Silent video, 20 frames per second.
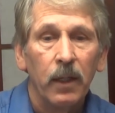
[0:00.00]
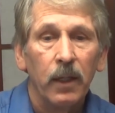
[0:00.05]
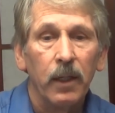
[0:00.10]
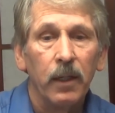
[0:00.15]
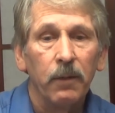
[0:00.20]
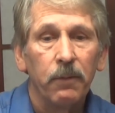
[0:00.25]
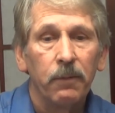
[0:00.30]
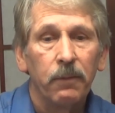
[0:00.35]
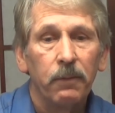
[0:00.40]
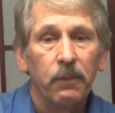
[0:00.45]

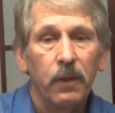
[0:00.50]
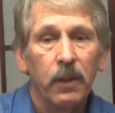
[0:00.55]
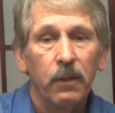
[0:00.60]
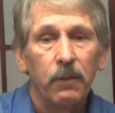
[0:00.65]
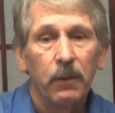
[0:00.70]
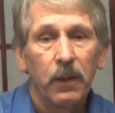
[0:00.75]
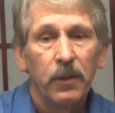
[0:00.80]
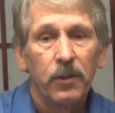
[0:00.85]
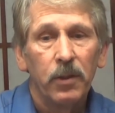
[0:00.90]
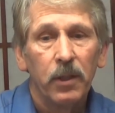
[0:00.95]
If the
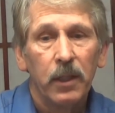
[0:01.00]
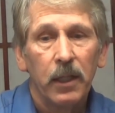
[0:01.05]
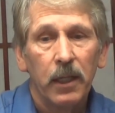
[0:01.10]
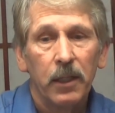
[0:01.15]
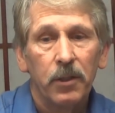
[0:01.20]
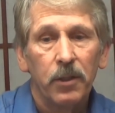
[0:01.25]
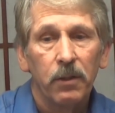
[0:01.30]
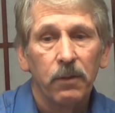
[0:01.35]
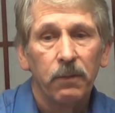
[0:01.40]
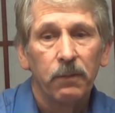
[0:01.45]

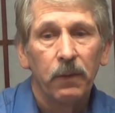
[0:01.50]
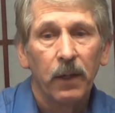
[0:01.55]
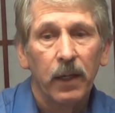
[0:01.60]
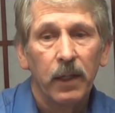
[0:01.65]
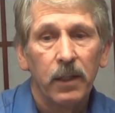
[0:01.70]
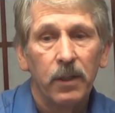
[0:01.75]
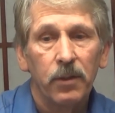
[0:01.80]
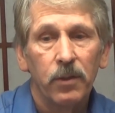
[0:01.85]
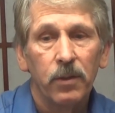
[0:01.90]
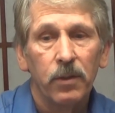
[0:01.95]
investigation
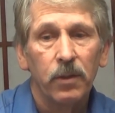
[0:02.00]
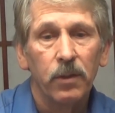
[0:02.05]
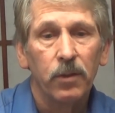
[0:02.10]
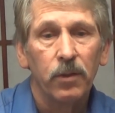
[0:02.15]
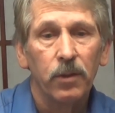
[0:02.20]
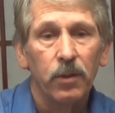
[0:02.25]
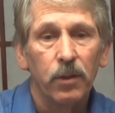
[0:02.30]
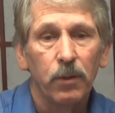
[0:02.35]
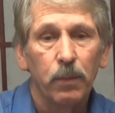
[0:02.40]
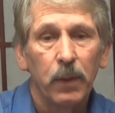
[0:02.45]
finds the
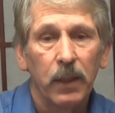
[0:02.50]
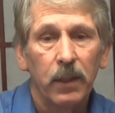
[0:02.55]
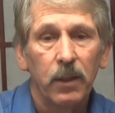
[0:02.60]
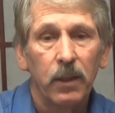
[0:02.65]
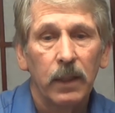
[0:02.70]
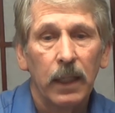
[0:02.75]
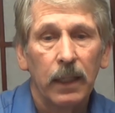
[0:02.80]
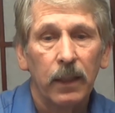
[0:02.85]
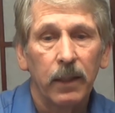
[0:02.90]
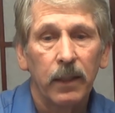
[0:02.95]
suspected
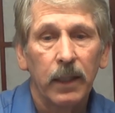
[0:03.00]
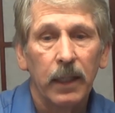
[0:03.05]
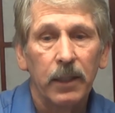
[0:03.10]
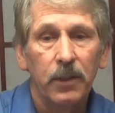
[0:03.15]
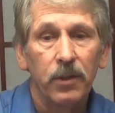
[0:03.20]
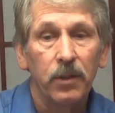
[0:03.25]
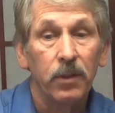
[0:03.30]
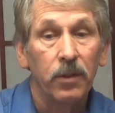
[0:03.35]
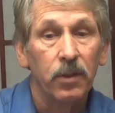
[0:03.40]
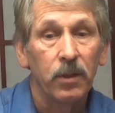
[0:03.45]

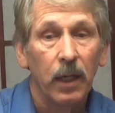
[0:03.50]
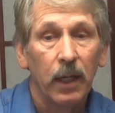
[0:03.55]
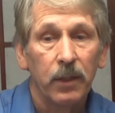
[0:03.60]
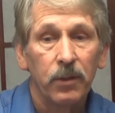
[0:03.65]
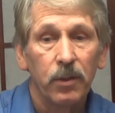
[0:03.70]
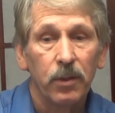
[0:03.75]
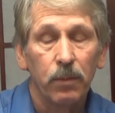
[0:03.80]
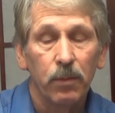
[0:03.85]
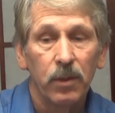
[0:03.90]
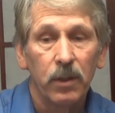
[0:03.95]
allegation is not
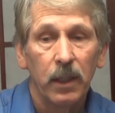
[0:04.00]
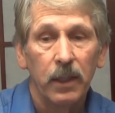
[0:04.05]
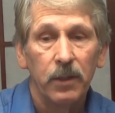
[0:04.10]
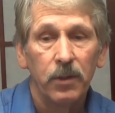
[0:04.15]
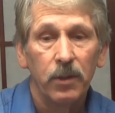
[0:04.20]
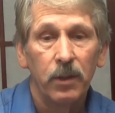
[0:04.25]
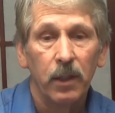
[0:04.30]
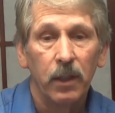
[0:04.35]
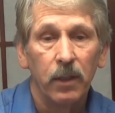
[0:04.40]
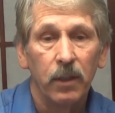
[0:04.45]

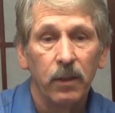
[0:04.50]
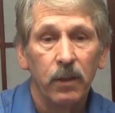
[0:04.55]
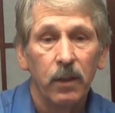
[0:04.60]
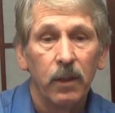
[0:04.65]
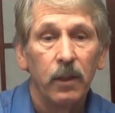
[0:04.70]
substantiated,